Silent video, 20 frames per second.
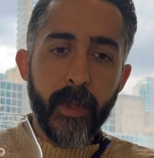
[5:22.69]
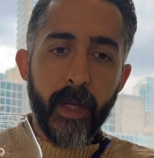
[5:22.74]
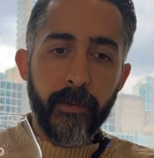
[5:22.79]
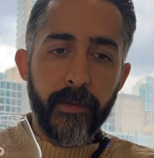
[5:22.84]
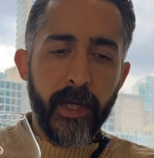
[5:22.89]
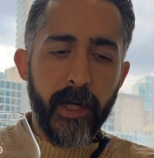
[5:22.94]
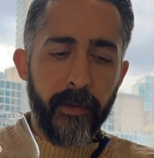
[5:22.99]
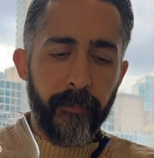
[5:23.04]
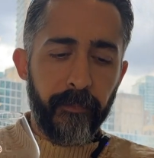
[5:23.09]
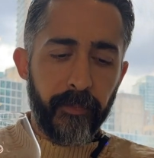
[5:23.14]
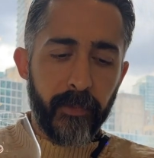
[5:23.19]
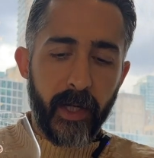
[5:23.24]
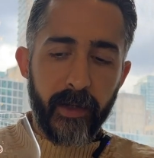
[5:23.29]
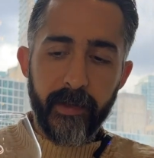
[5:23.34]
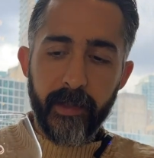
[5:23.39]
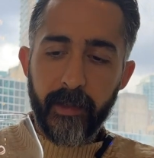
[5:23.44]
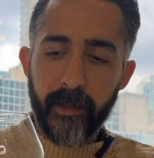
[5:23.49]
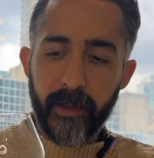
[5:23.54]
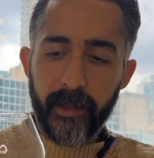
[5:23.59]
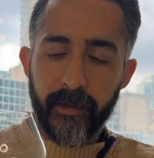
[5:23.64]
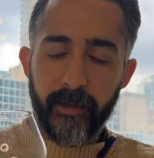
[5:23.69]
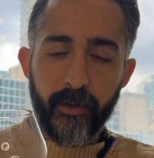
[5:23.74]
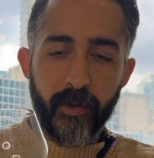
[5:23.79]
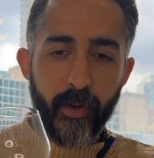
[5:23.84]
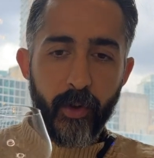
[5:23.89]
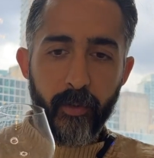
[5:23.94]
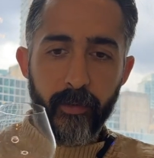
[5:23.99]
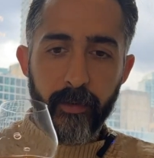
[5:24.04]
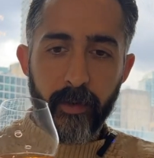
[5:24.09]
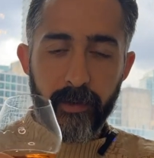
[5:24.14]
yeah, I think like the
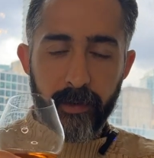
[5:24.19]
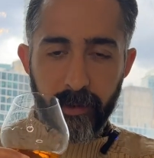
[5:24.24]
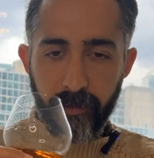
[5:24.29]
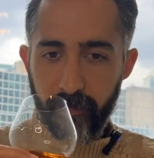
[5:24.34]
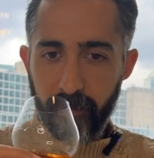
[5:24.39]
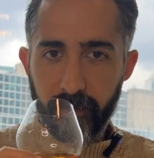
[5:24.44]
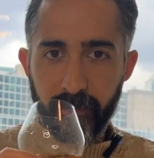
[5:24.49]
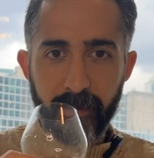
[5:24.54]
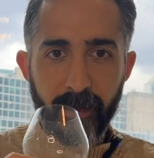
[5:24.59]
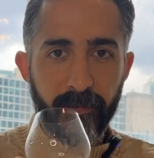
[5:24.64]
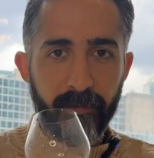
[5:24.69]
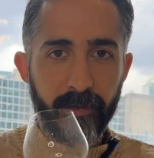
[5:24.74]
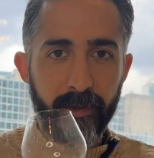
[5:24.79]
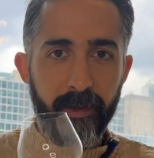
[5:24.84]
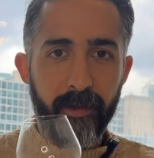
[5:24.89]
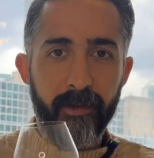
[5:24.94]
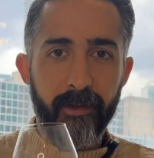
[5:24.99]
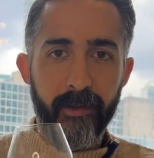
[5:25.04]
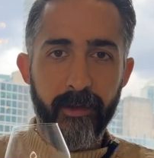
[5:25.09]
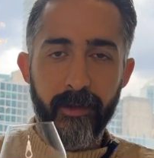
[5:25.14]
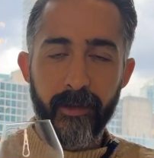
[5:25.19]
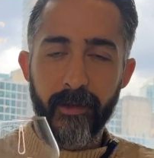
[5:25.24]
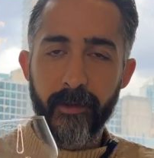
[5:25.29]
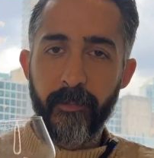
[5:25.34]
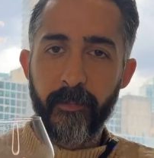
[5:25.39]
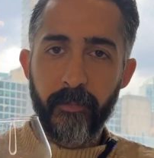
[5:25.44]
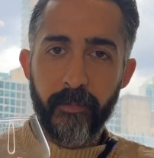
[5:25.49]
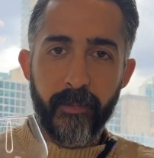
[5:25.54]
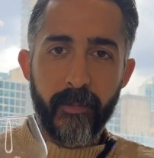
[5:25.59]
nose on this is definitely the